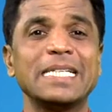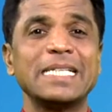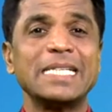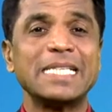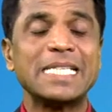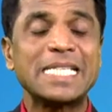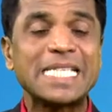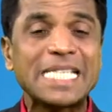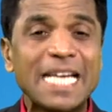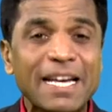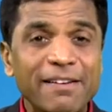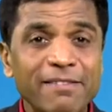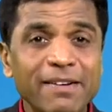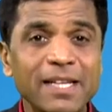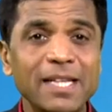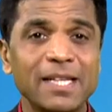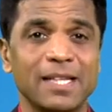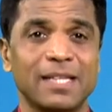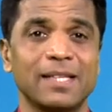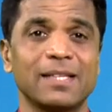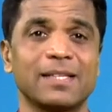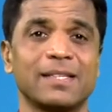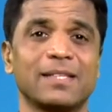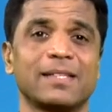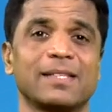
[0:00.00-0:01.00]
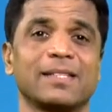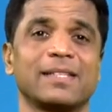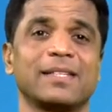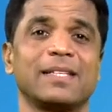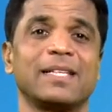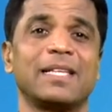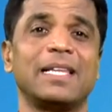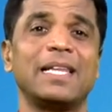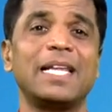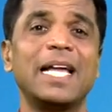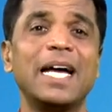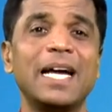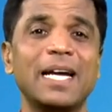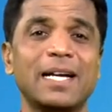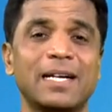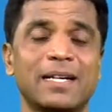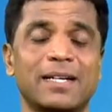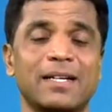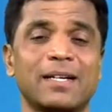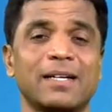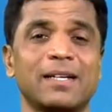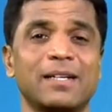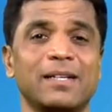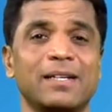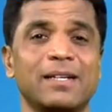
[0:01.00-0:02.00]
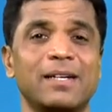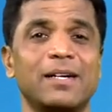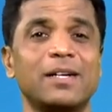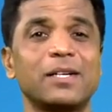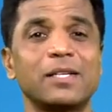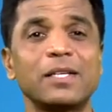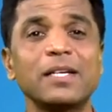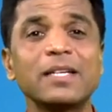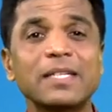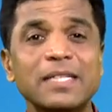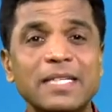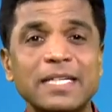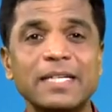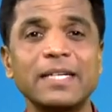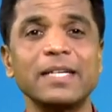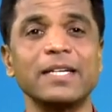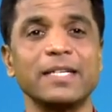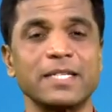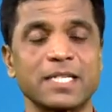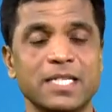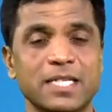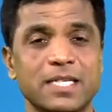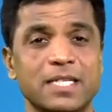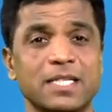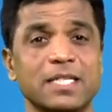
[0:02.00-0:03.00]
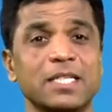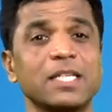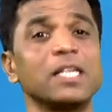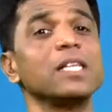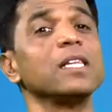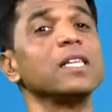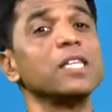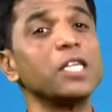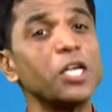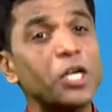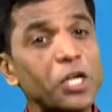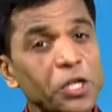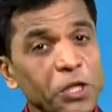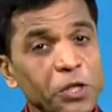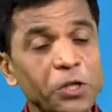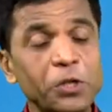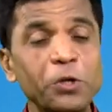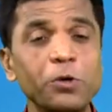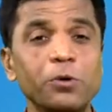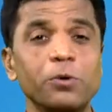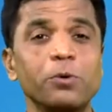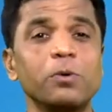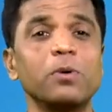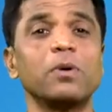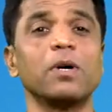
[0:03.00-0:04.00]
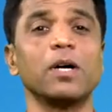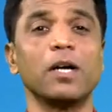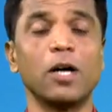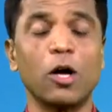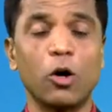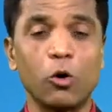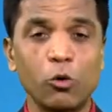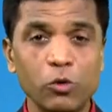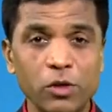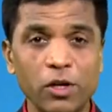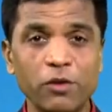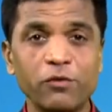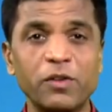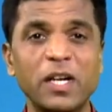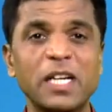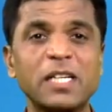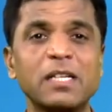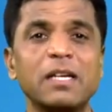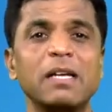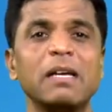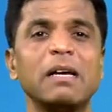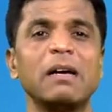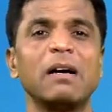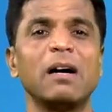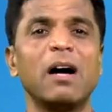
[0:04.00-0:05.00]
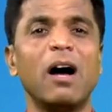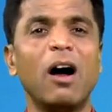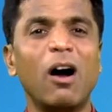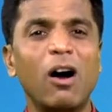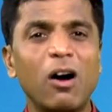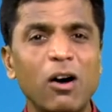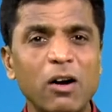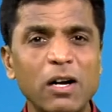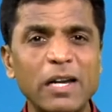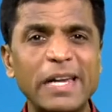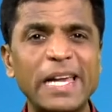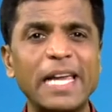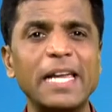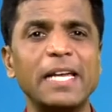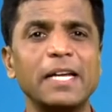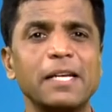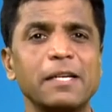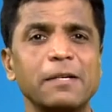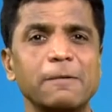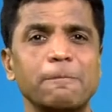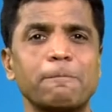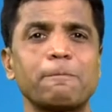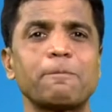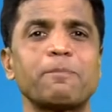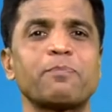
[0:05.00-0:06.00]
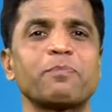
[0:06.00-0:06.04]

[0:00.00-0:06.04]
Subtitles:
7 lakh are the traders. That too, out of that, hardly